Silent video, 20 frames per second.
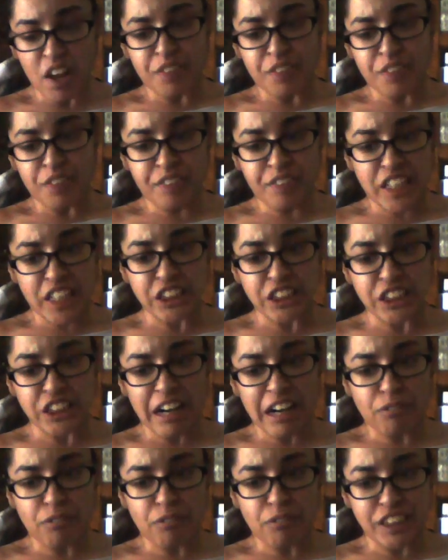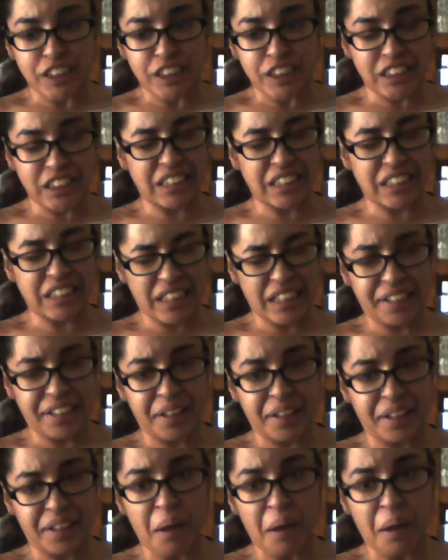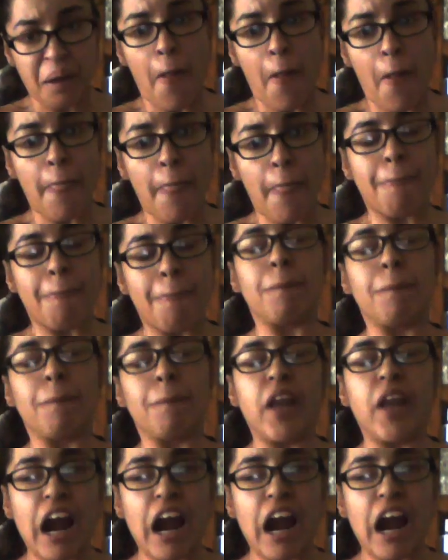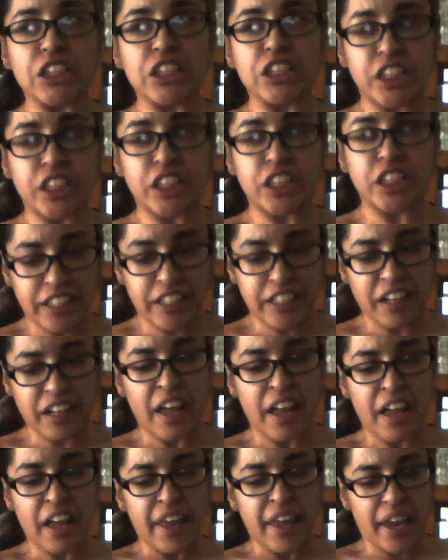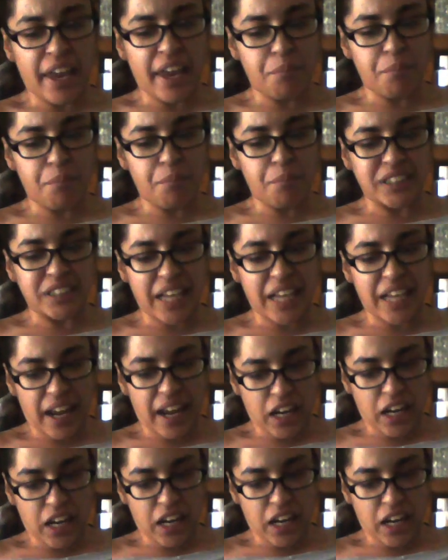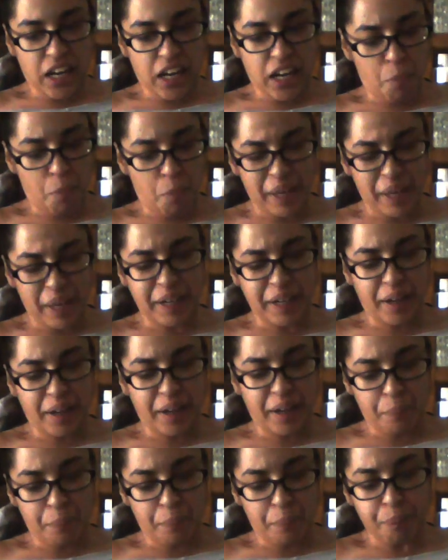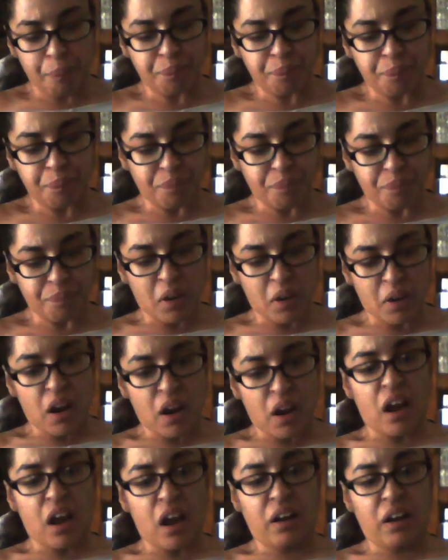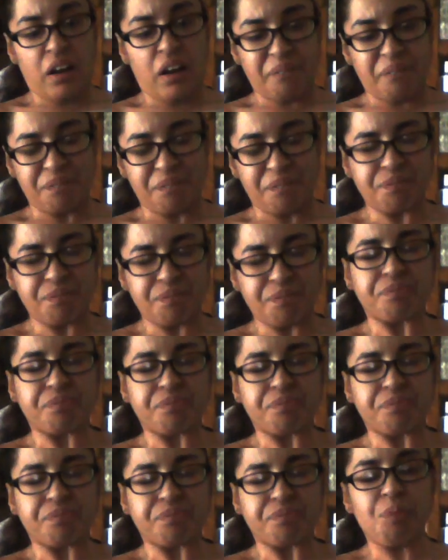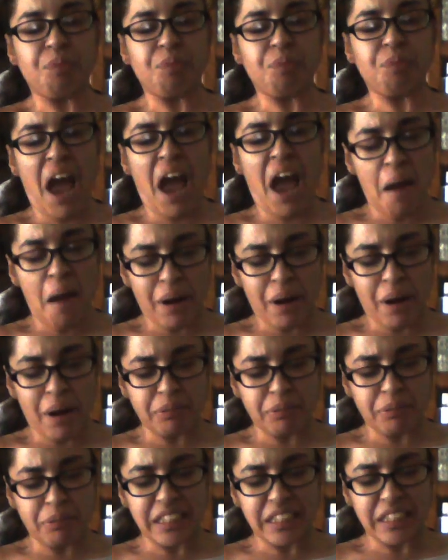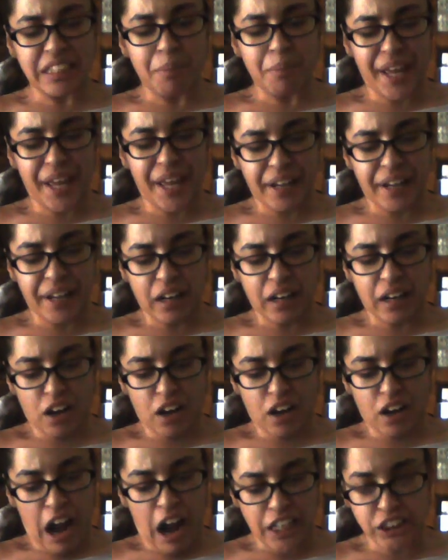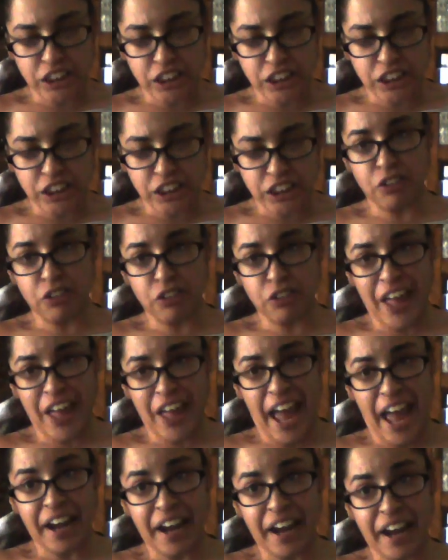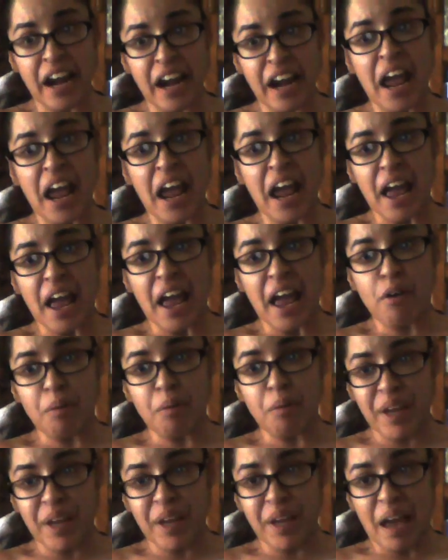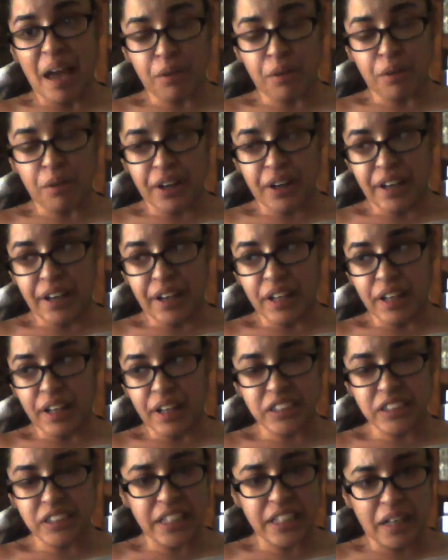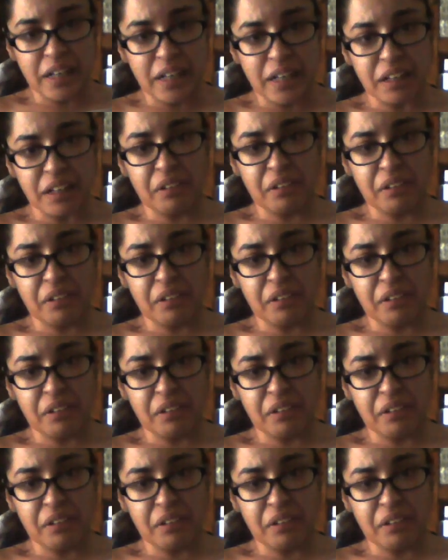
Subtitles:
this shirt, which is a large shirt, can be tailored to a medium. I purposely made it larger so that it will be able to easier